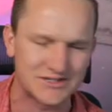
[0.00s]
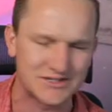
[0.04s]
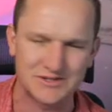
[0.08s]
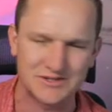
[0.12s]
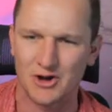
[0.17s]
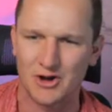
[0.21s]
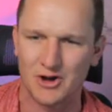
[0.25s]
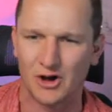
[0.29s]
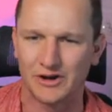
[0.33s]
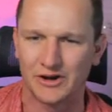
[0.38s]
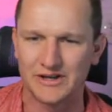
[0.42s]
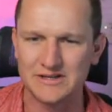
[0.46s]
To be
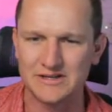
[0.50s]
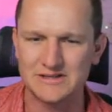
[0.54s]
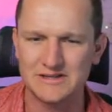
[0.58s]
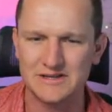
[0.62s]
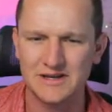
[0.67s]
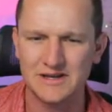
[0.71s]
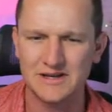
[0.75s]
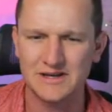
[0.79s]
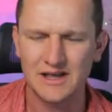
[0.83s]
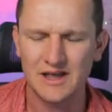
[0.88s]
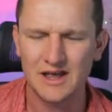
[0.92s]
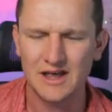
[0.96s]
honest.
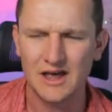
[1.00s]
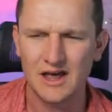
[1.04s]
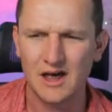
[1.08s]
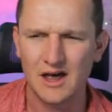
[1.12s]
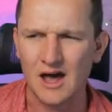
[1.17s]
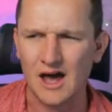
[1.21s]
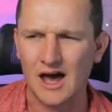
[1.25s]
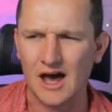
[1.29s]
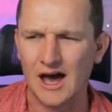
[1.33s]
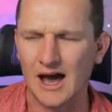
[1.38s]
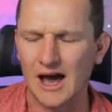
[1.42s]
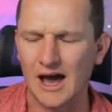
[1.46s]

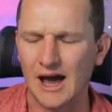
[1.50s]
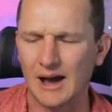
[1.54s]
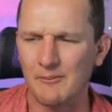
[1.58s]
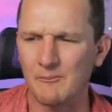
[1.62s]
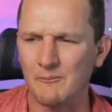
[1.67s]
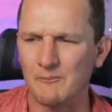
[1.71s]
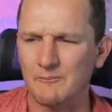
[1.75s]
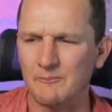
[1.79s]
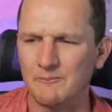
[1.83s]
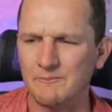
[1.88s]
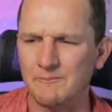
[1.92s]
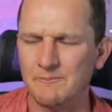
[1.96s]

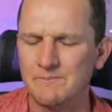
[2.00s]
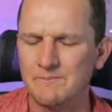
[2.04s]
Um,